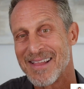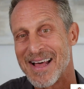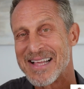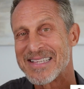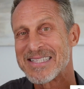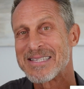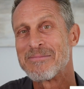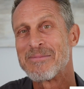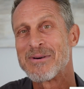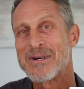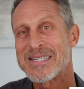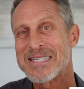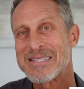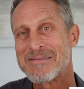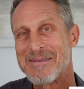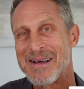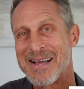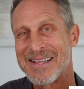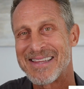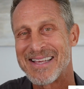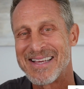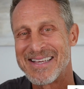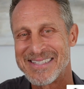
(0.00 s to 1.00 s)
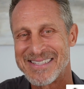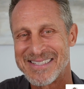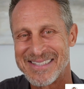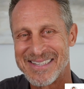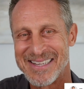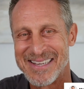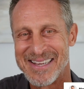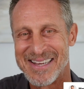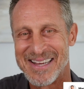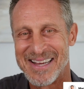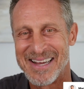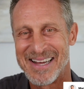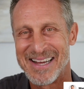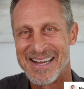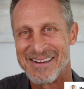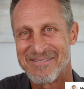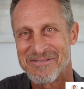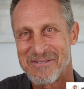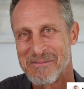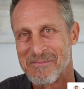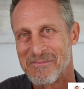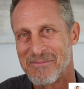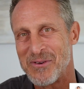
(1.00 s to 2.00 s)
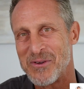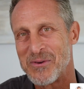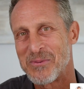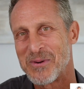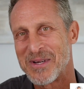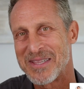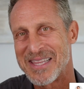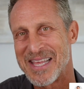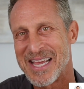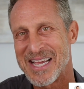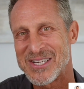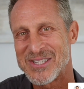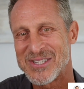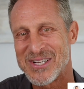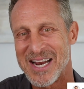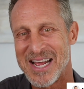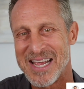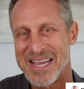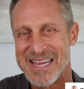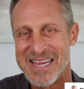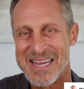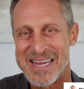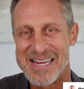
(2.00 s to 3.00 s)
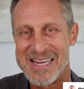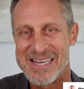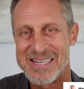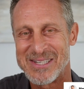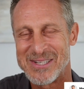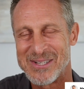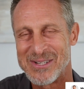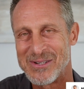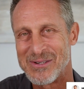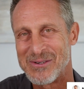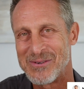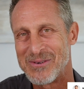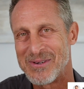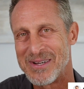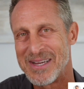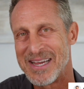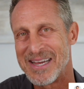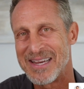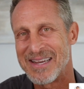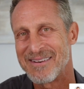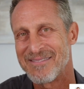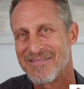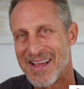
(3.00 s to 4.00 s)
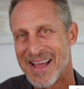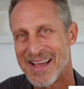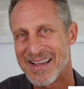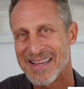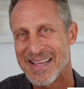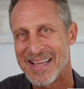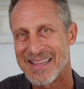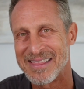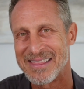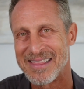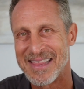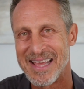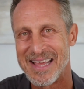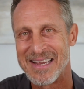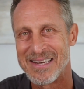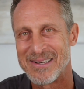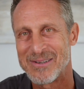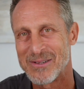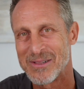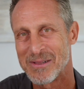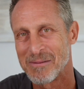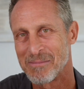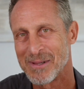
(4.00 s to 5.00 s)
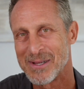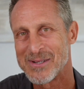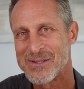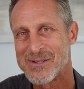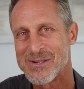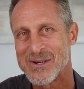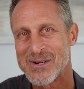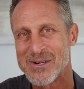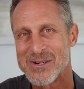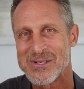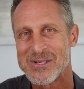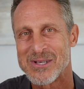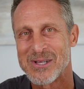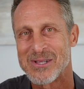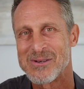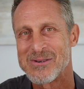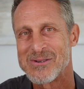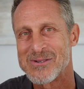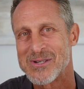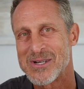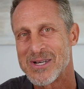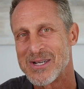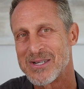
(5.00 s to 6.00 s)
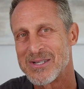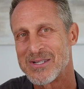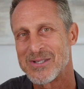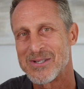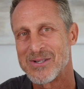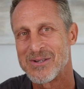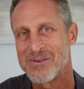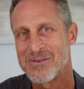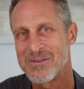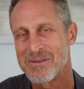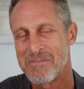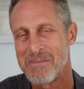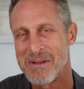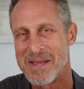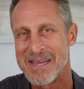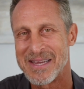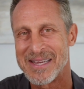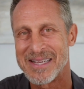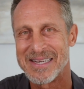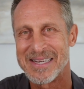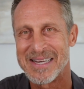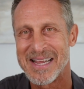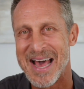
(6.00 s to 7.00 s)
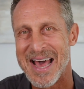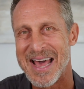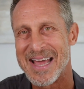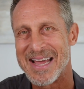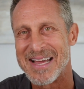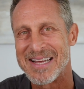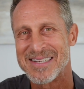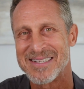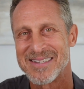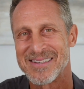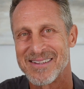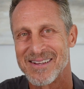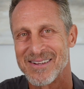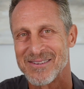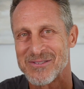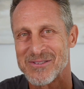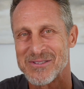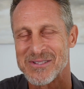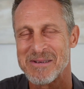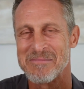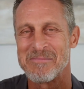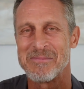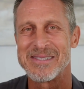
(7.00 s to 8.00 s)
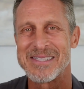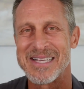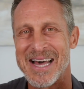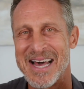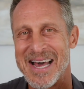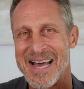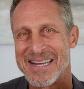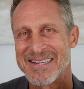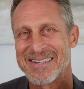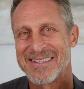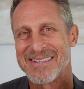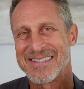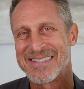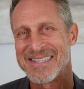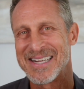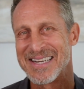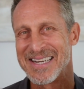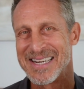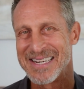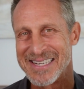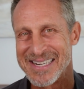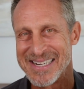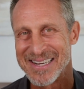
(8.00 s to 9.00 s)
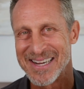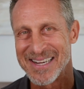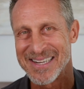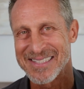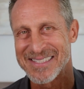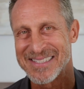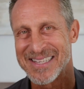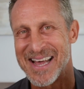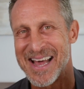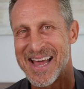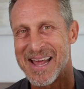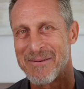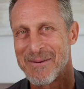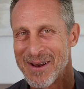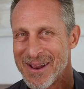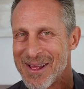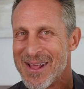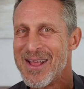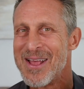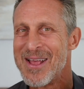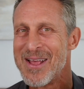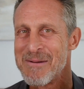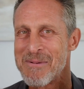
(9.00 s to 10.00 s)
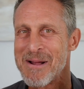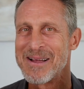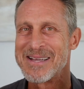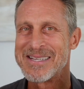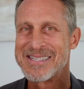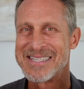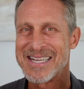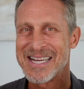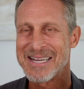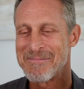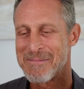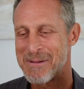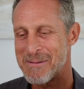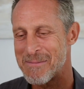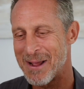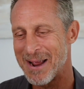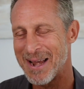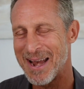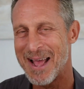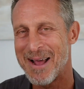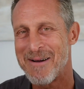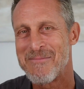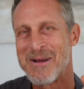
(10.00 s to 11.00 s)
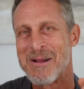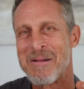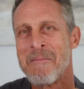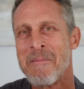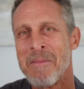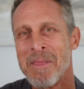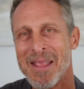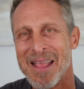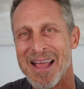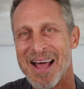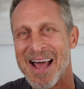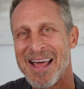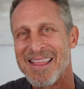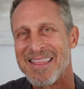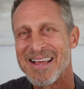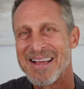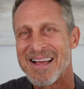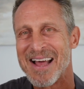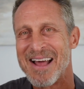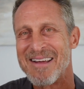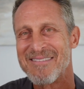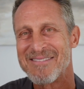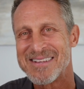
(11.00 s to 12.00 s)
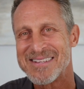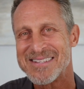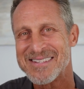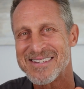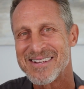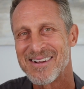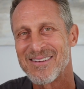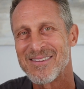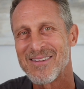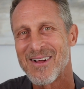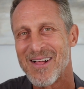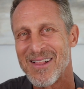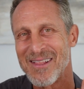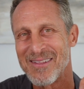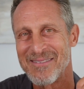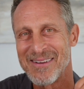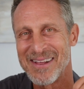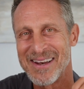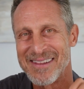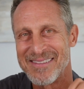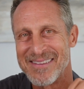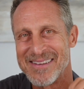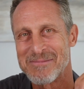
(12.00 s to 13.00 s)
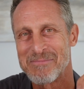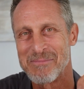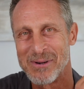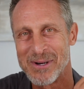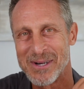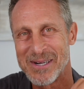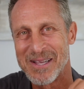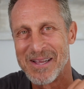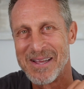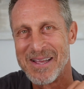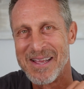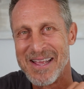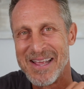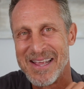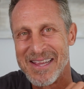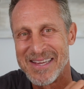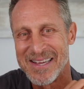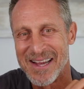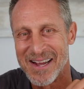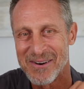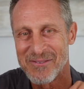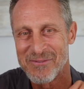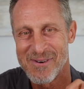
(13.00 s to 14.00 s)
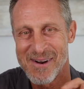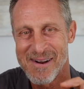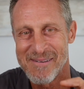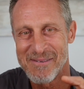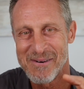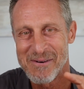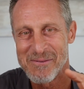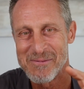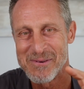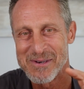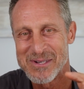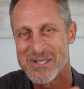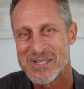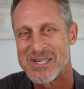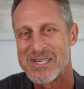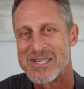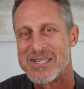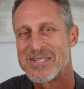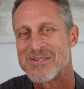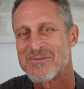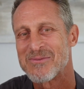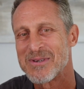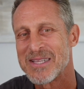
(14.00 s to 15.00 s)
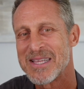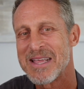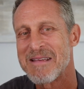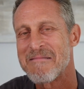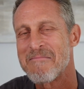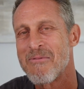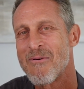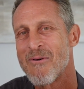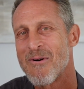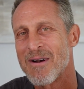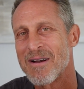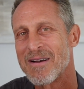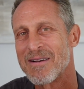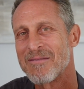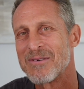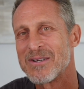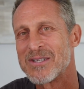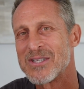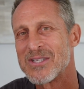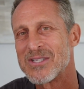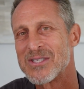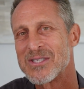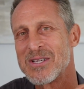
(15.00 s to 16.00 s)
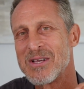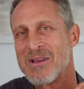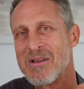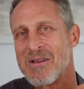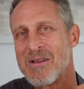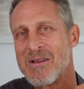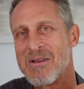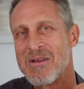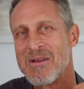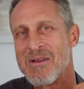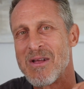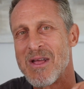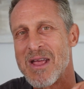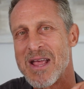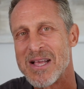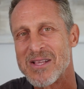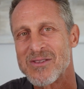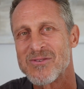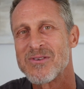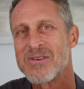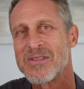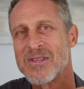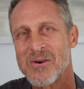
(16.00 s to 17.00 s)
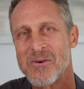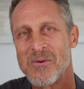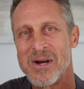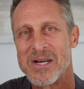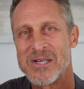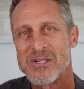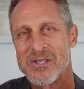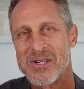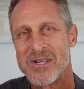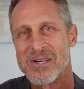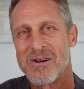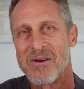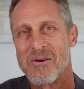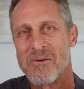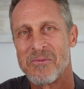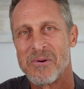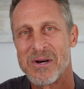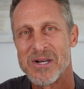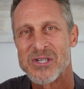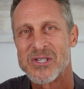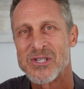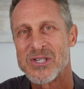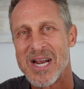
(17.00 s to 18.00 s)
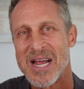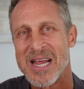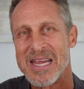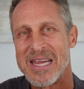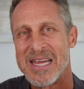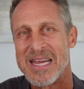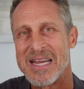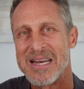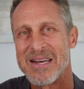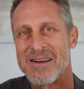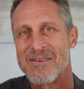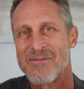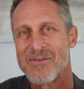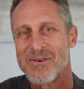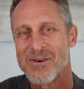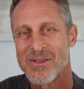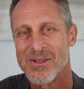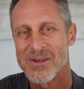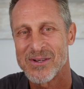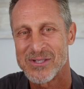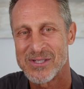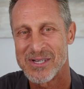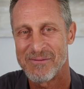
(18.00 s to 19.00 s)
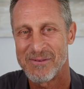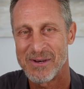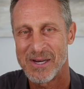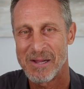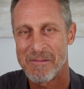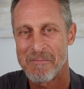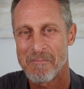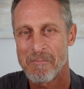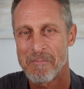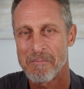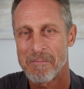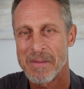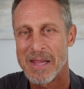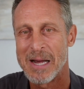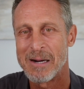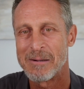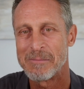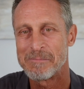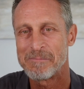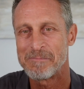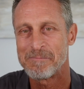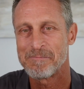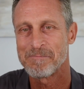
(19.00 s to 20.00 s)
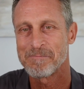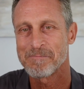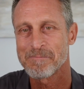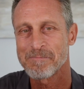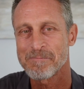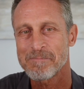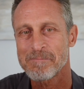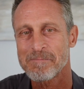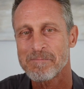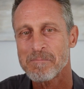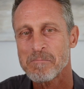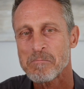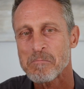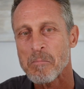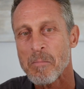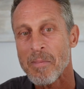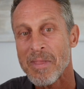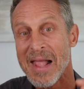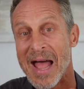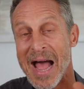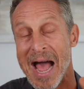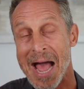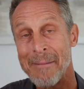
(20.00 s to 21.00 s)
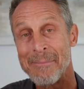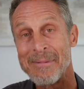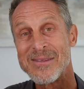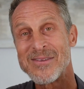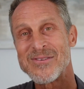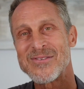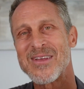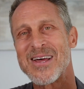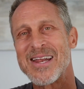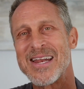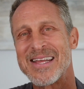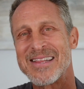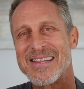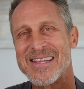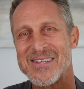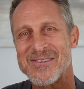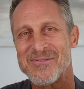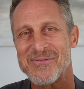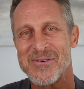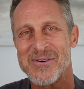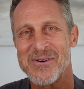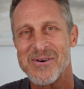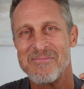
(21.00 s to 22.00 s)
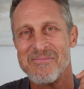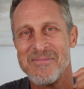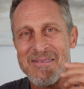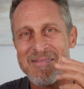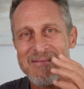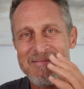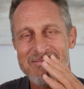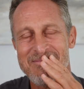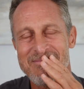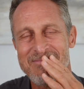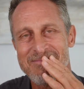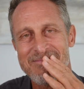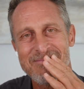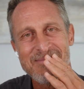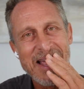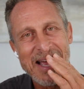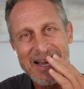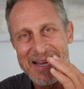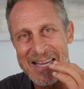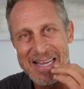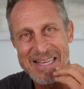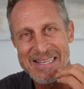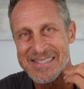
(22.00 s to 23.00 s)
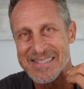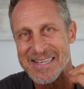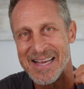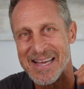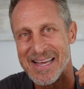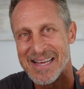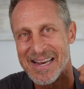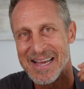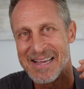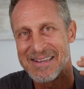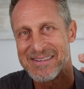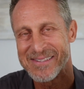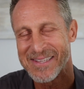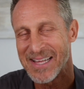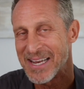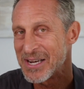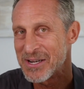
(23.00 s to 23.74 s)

lots of books about this, from Food, What the Heck Should I Eat, to Eat Fat, Get Thin, to the Blood Sugar Solution, to the Vegan Diet, to the Ultra Simple Diet, to the 10-Day Detox Diet. I mean, you're probably sick of me by now, but I think I've distilled all of it in this book, Young Forever, which is really important, which is answering the question, what should I eat for longevity? Now, I've been studying this for decades, and I